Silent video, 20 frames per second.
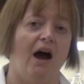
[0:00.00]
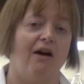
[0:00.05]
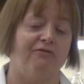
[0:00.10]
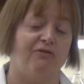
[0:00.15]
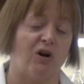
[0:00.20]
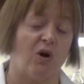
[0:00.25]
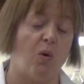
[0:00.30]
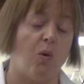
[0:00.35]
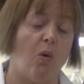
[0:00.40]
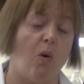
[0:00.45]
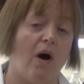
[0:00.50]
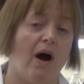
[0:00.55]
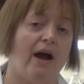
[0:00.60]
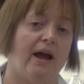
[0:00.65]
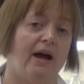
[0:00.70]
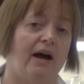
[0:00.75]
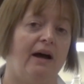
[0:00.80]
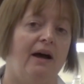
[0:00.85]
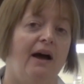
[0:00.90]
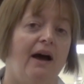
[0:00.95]

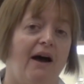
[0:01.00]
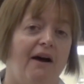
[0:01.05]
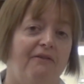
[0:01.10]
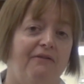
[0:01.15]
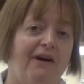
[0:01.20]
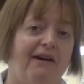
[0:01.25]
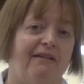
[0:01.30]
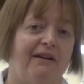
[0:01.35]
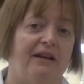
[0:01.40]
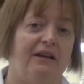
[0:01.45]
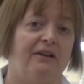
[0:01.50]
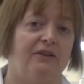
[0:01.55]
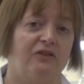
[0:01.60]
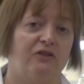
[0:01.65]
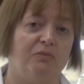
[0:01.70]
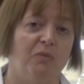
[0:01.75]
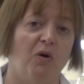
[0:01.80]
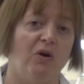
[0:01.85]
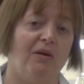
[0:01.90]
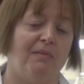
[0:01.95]
require a very
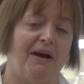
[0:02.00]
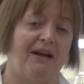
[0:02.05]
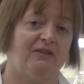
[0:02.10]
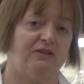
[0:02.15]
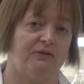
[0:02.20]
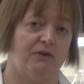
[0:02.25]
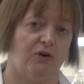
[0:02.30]
small amount